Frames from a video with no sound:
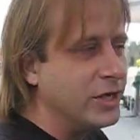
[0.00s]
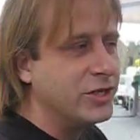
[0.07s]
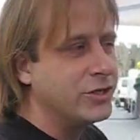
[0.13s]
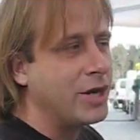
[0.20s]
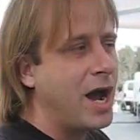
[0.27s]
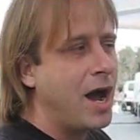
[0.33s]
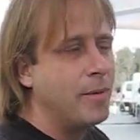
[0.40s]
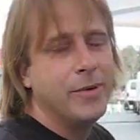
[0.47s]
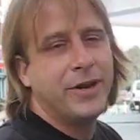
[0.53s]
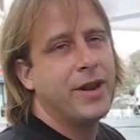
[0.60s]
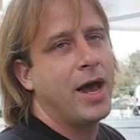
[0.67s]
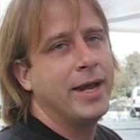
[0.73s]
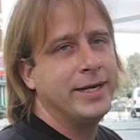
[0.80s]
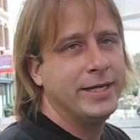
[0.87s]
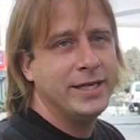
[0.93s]
a job in
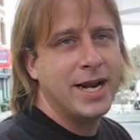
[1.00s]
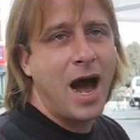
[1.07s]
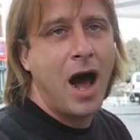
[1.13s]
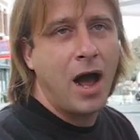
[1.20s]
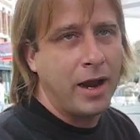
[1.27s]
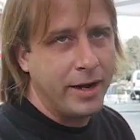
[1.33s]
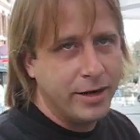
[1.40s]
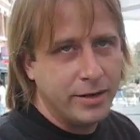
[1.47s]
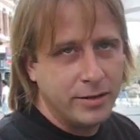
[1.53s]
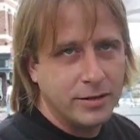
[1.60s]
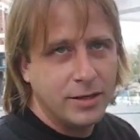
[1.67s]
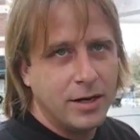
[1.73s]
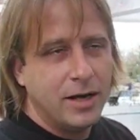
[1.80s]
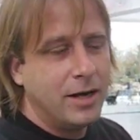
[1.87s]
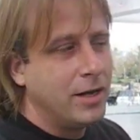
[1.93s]
'99,
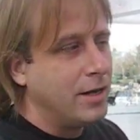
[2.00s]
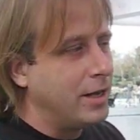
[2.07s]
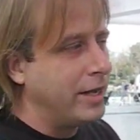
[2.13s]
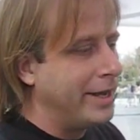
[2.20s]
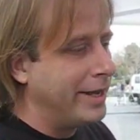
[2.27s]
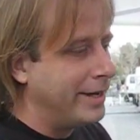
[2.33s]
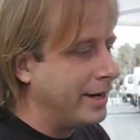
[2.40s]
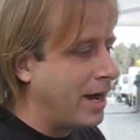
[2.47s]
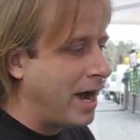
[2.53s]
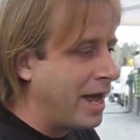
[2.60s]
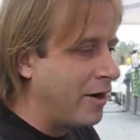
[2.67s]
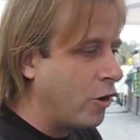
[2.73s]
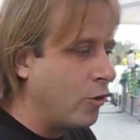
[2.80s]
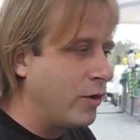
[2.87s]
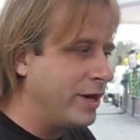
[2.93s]
and I
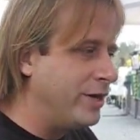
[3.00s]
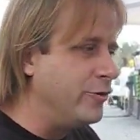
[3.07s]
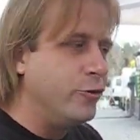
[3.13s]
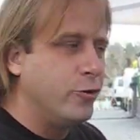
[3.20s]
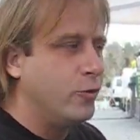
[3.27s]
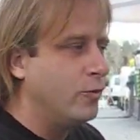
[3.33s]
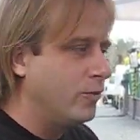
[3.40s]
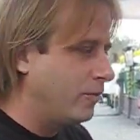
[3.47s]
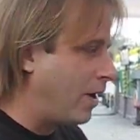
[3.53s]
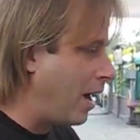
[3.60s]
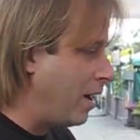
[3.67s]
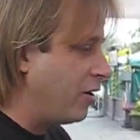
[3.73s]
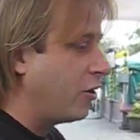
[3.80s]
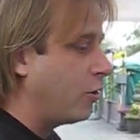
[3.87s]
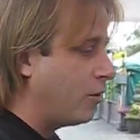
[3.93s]
had
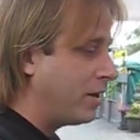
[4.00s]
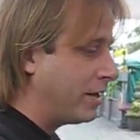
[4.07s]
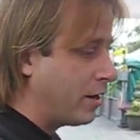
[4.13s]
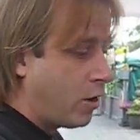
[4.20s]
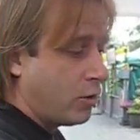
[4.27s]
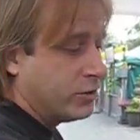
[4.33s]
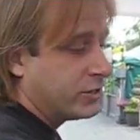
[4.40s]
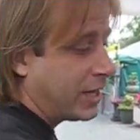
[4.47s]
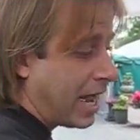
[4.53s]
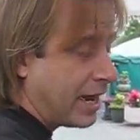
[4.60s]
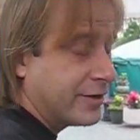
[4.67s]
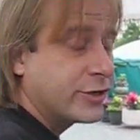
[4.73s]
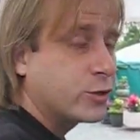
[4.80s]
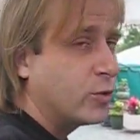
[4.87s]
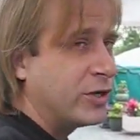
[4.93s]
always
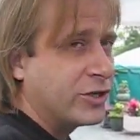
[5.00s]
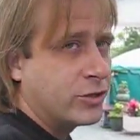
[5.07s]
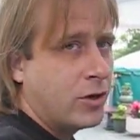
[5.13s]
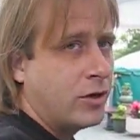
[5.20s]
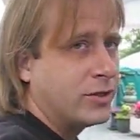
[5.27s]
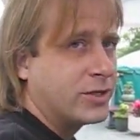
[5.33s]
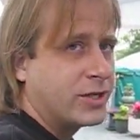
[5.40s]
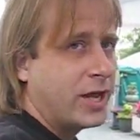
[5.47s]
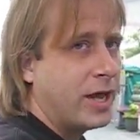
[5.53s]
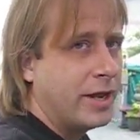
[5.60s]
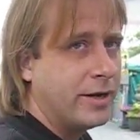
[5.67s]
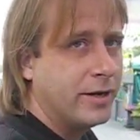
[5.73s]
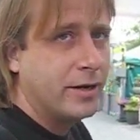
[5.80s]
had a switcher on set.